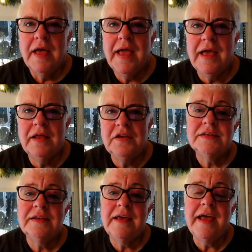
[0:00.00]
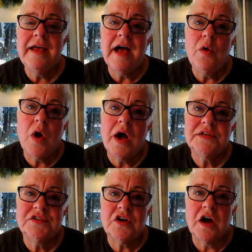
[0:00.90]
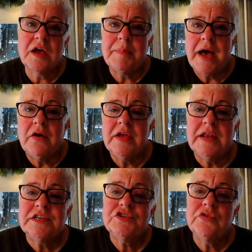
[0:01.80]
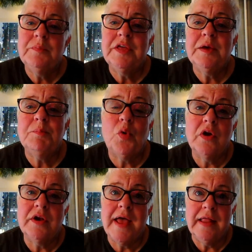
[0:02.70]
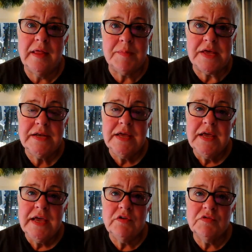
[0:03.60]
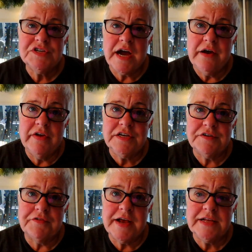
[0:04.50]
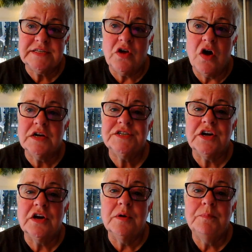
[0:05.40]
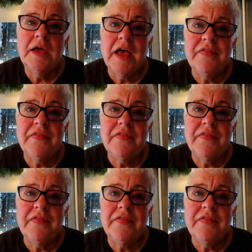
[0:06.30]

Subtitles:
And today I want to talk about an extremely important element in retiring to France long term.